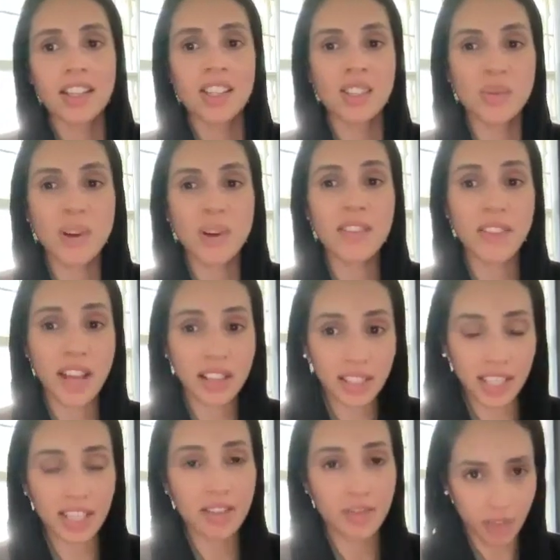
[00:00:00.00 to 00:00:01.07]
you want to
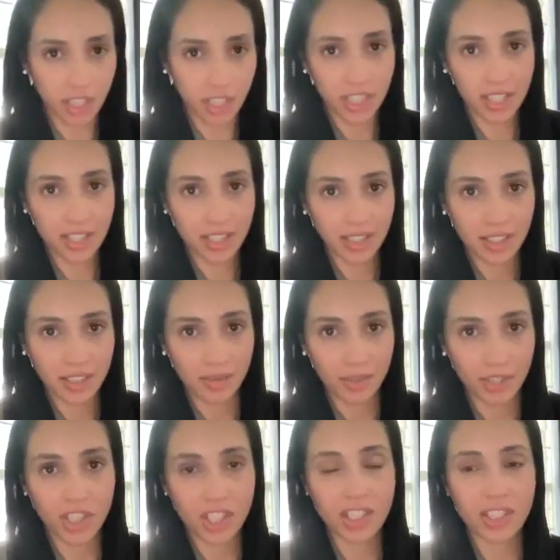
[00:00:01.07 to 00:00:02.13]
validate it first,
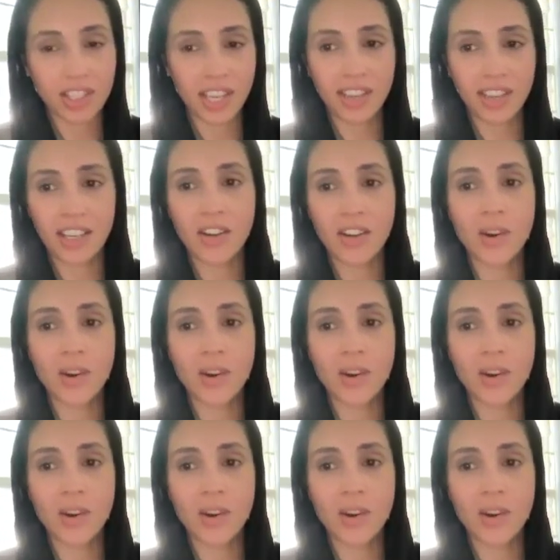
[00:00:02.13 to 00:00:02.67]
which is saying like,